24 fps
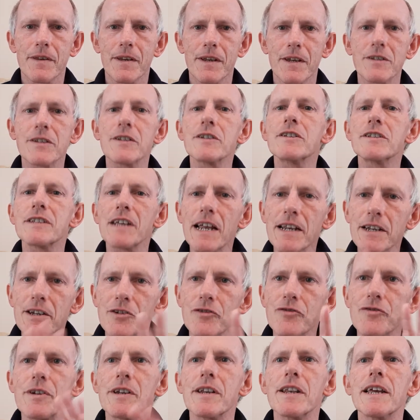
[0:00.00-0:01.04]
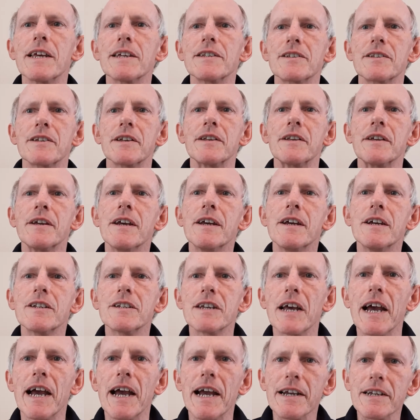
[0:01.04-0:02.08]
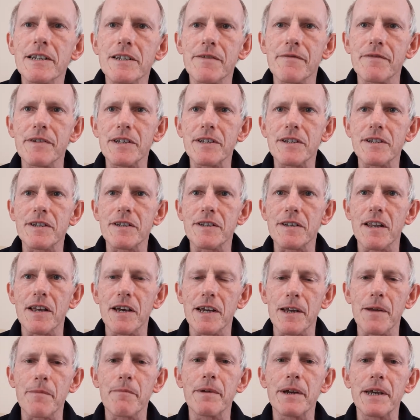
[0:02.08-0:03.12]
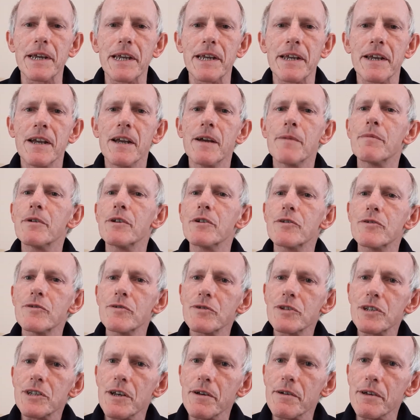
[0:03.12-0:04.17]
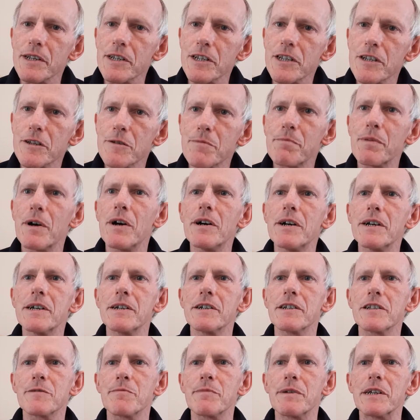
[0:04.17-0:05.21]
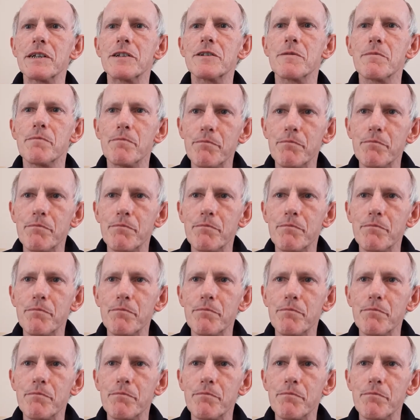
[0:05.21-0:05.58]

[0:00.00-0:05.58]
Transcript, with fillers: It's a salutary lesson to activists like me, but it also inspires me to